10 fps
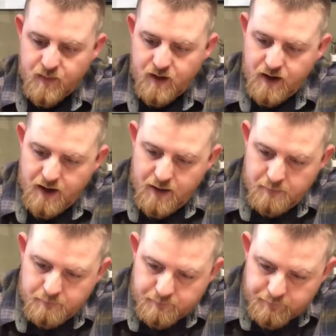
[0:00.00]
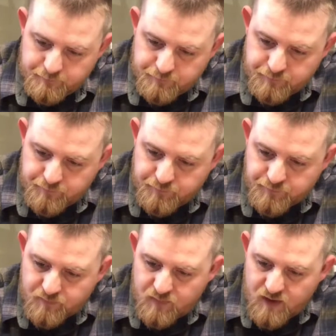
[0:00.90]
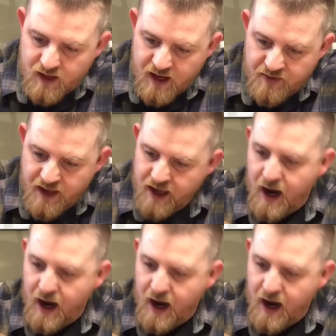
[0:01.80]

And then